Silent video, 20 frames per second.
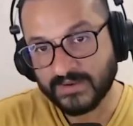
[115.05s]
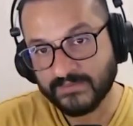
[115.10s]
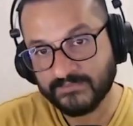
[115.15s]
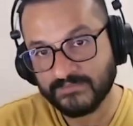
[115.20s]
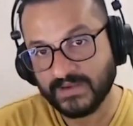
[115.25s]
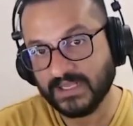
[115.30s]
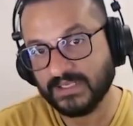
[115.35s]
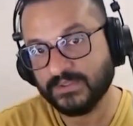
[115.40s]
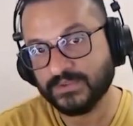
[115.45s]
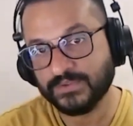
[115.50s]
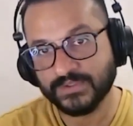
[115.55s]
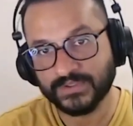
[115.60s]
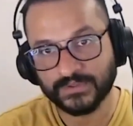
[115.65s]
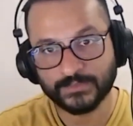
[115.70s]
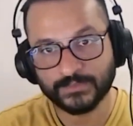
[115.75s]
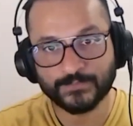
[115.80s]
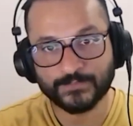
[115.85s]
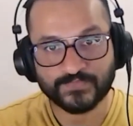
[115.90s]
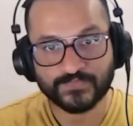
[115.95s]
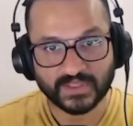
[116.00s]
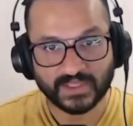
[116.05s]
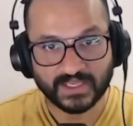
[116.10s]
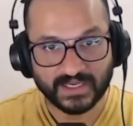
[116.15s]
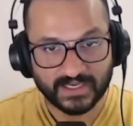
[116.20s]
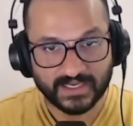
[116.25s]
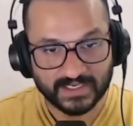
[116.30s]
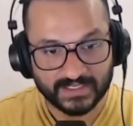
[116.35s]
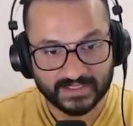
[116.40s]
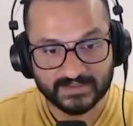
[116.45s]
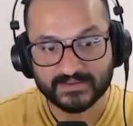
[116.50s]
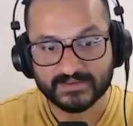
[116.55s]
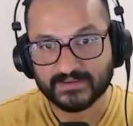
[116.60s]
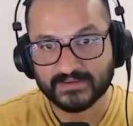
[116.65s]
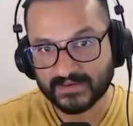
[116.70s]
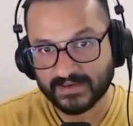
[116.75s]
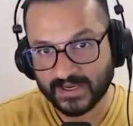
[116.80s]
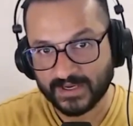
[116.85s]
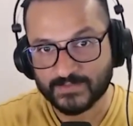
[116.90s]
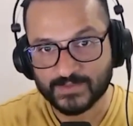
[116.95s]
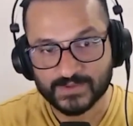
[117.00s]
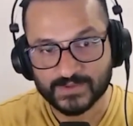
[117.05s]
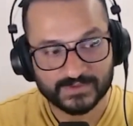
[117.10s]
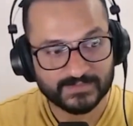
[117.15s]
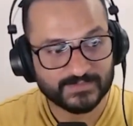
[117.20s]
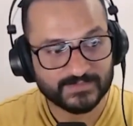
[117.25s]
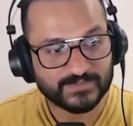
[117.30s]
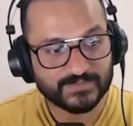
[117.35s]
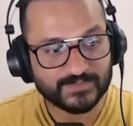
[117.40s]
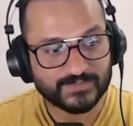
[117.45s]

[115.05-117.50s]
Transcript: value to you. And I will,